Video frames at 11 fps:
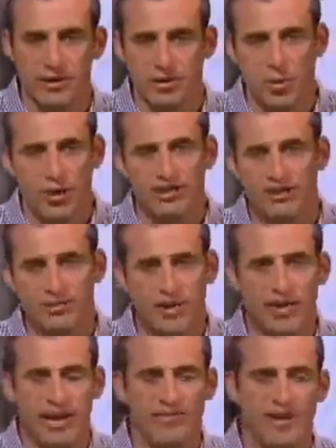Twice in my
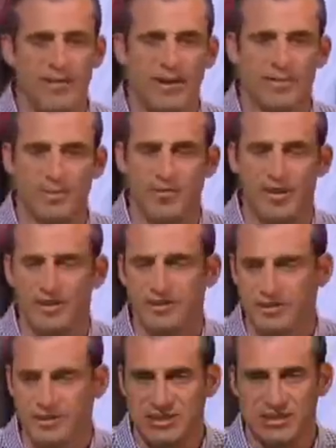life, I made the professional
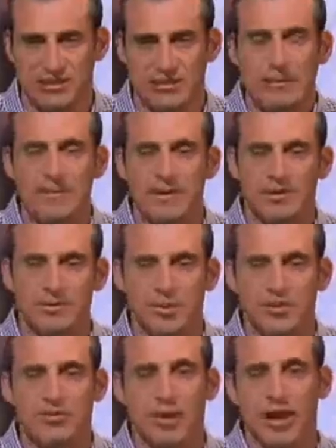decision to
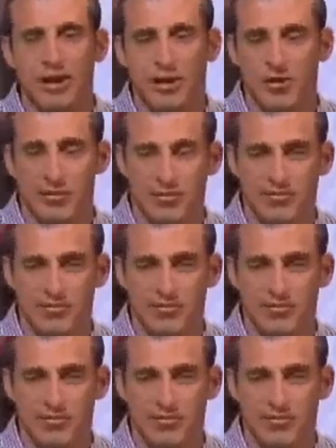move back home.